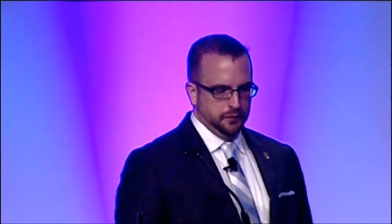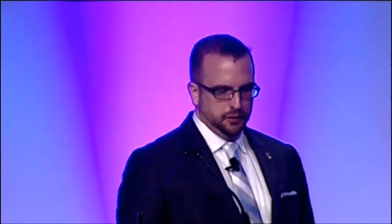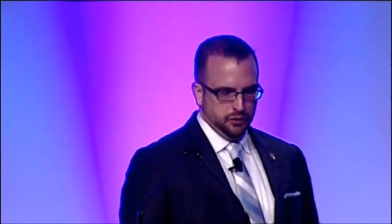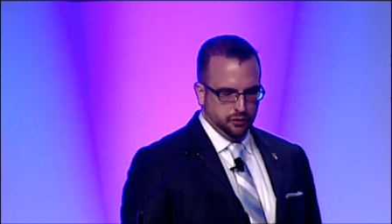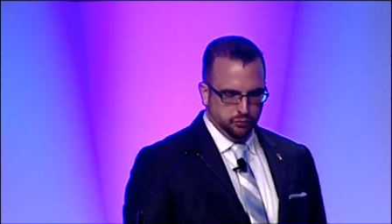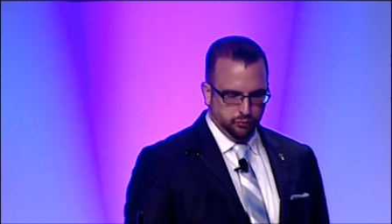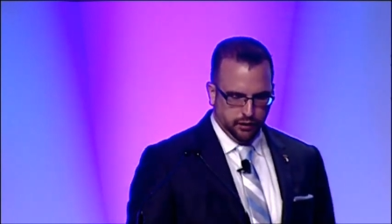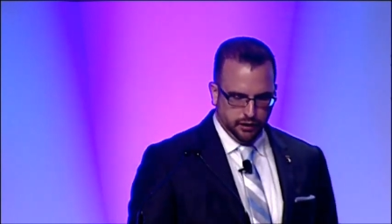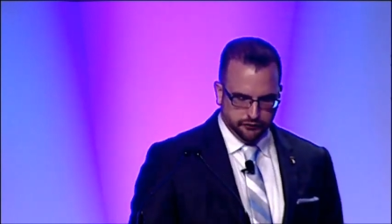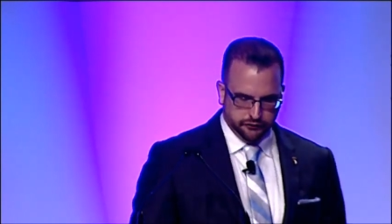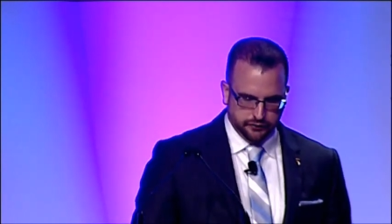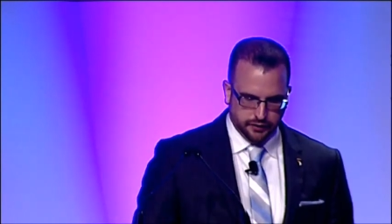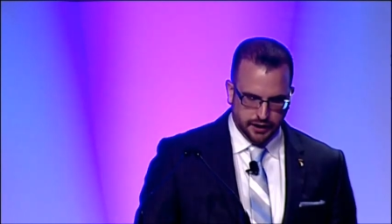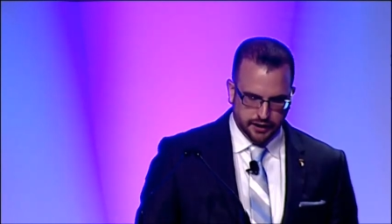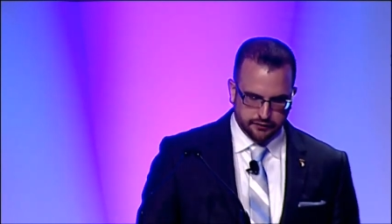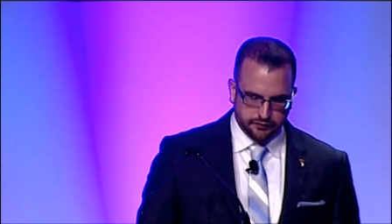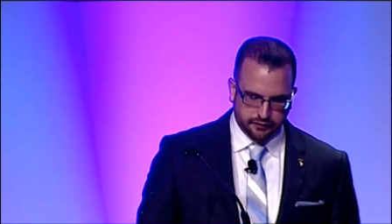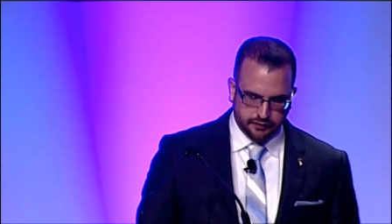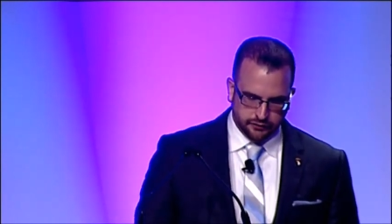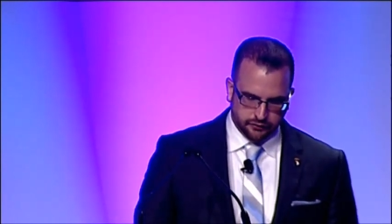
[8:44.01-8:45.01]
while assigned
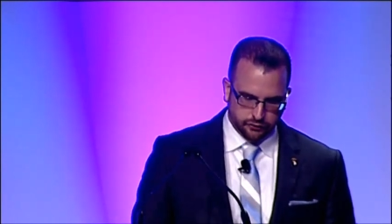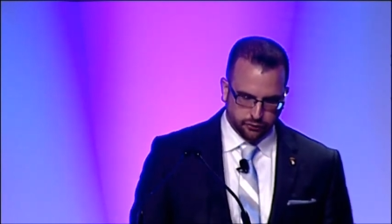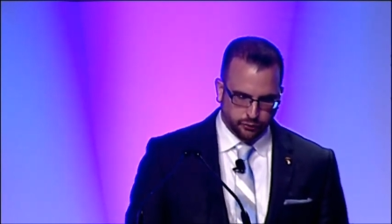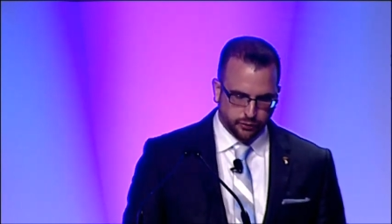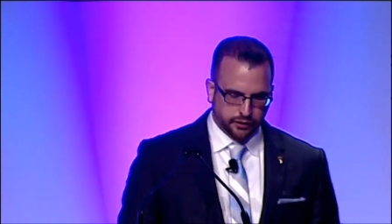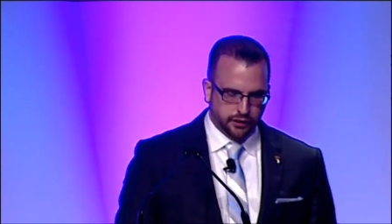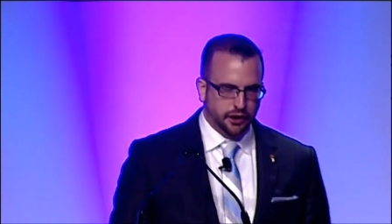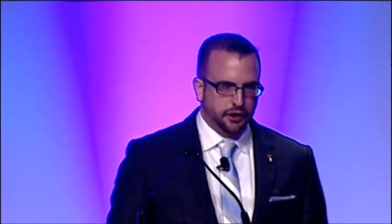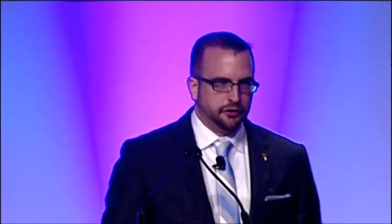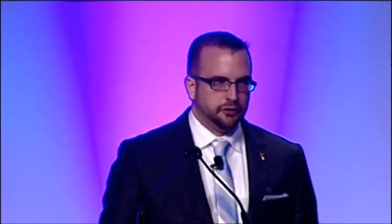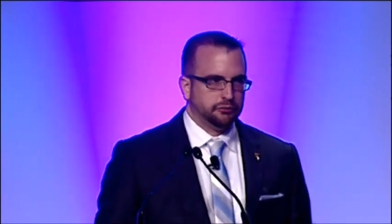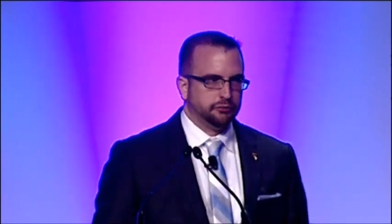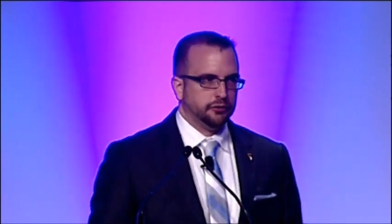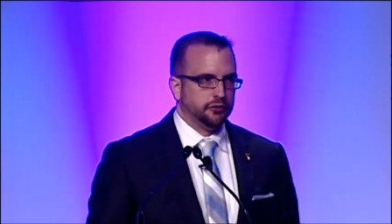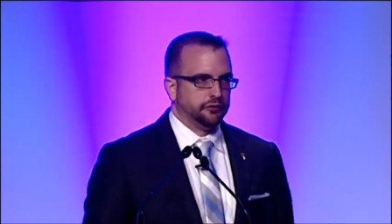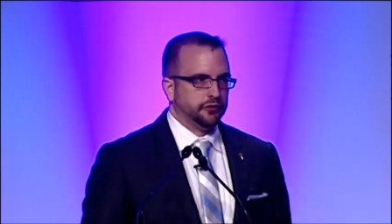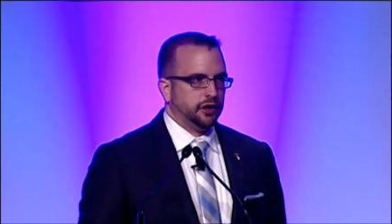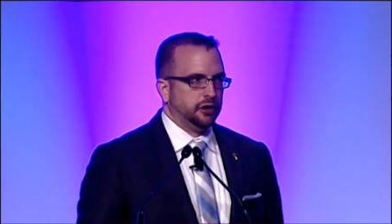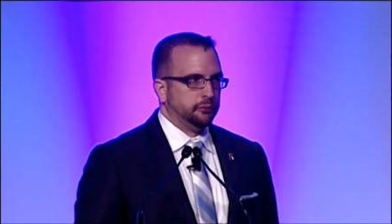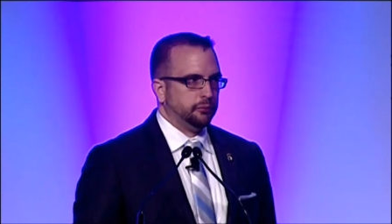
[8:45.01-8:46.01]
to the historic 101st
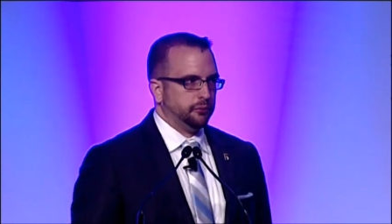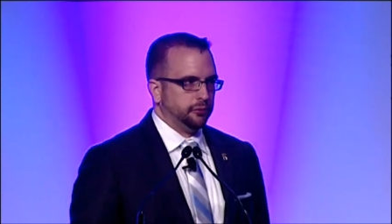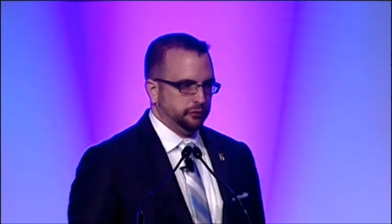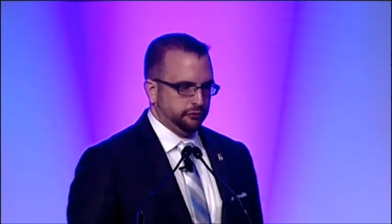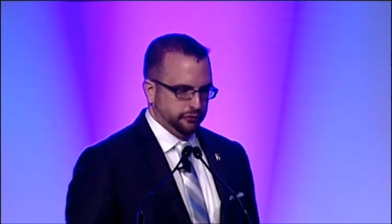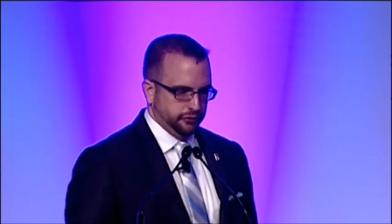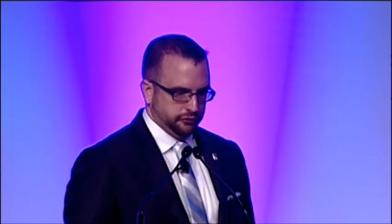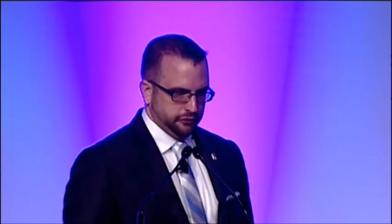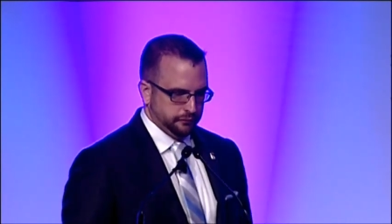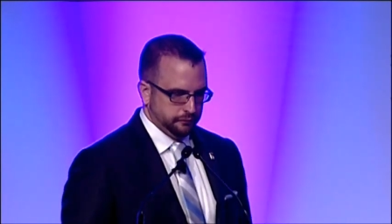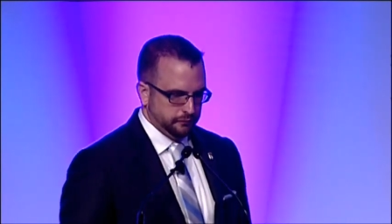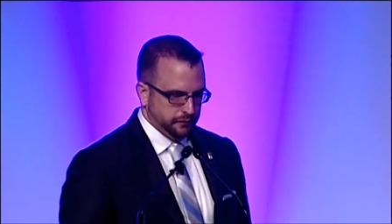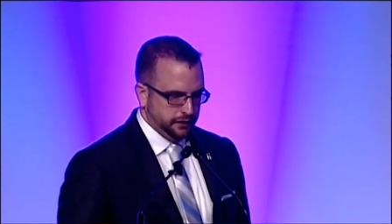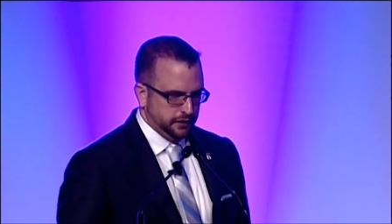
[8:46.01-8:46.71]
Airborne Division,